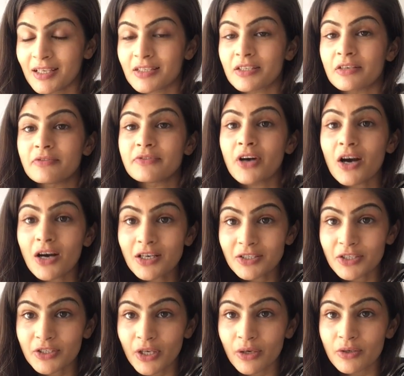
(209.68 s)
So
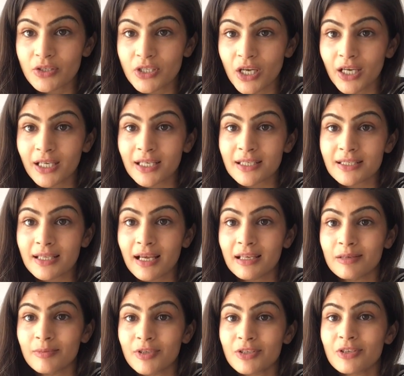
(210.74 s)
Vata dosha is the
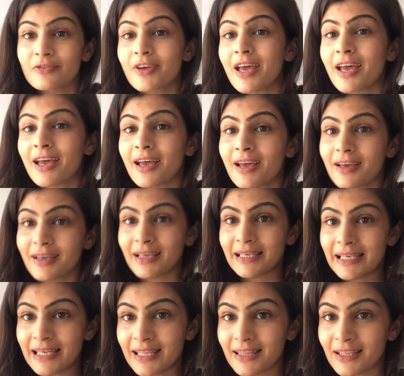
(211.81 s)
elements of air and
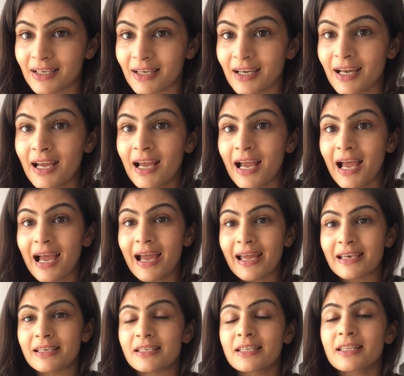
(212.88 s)
ether
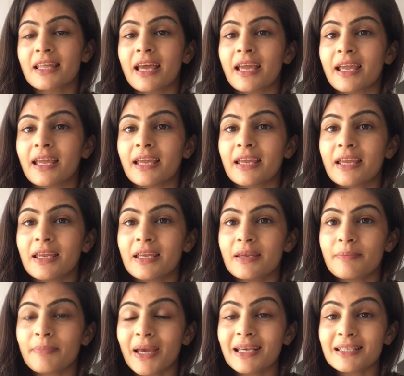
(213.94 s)
and they
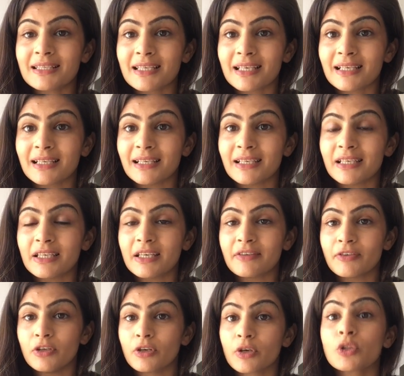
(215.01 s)
basically,
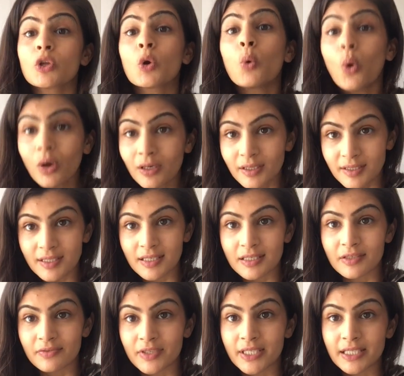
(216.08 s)
if you look at the
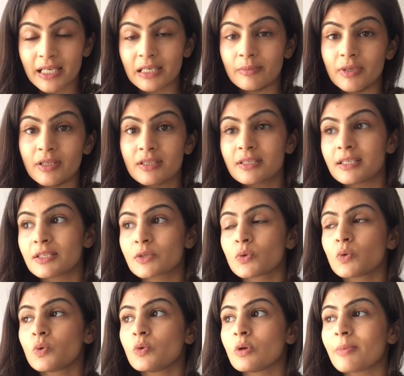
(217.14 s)
qualities of these elements, it's
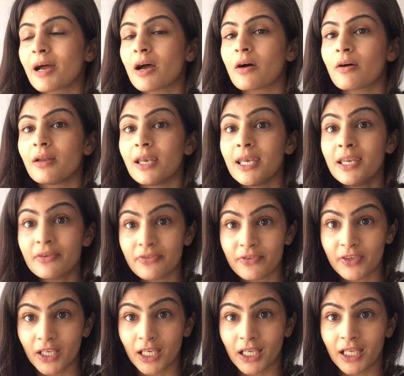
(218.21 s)
all about
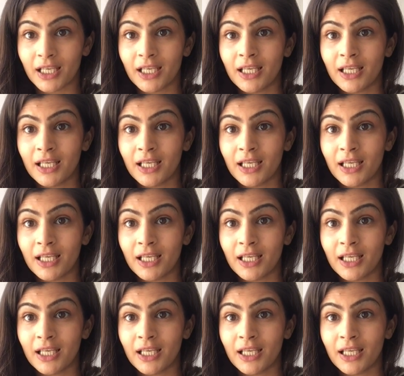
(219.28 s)
lifting